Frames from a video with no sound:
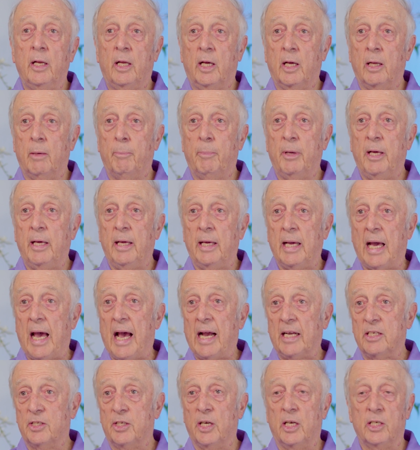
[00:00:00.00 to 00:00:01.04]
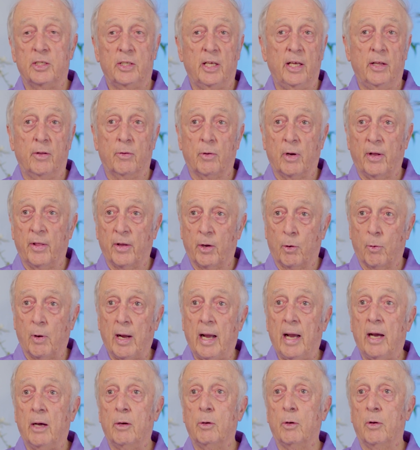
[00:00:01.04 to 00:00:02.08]
can be accessed either on the
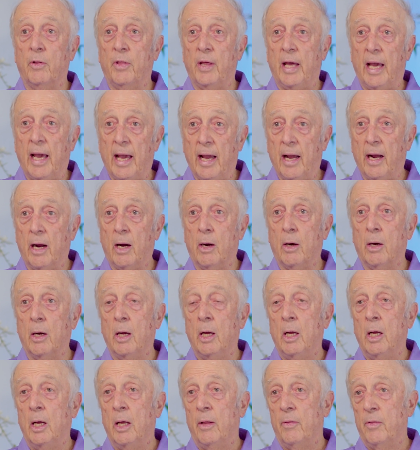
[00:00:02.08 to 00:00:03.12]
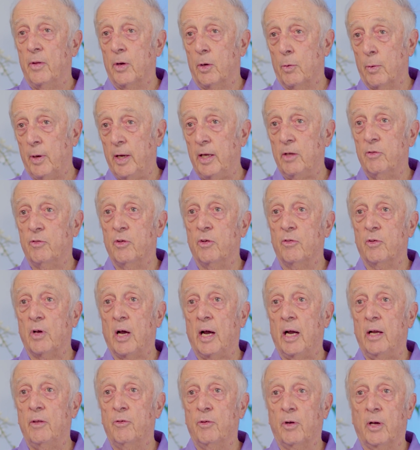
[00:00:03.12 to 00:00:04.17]
ground or the air. The greens
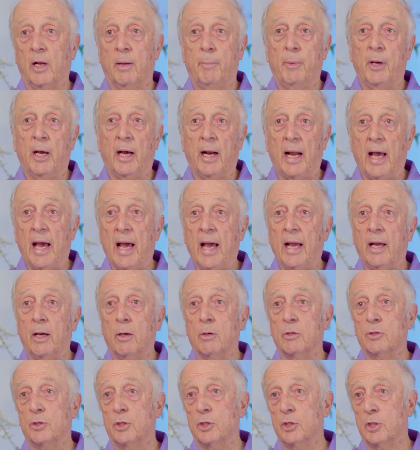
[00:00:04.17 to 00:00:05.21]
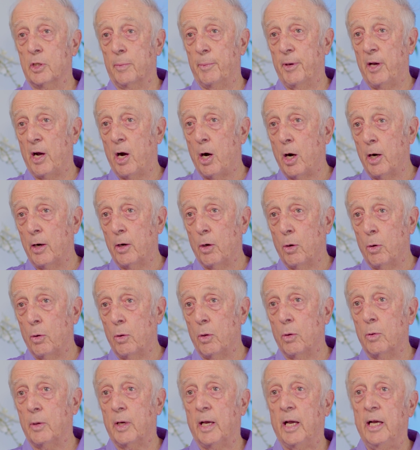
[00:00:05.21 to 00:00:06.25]
designs are going to be on angles. There's going to be harder hole
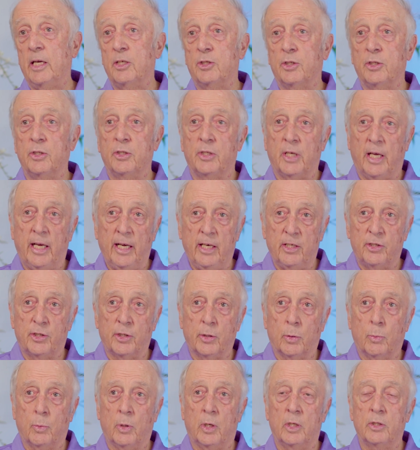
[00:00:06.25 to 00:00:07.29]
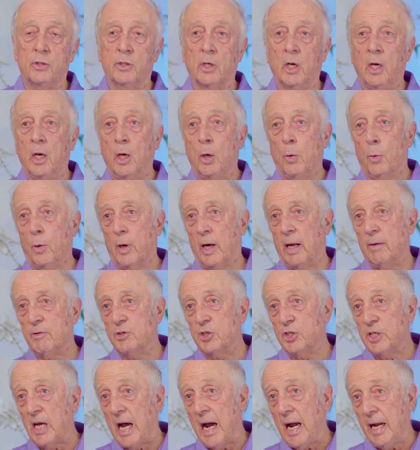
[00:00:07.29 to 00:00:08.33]
locations, easier ones. We're going to have
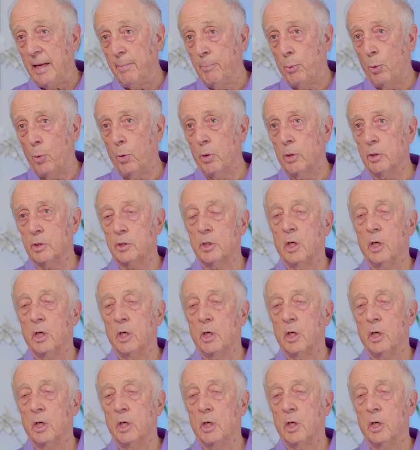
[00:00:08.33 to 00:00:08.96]
sideboards.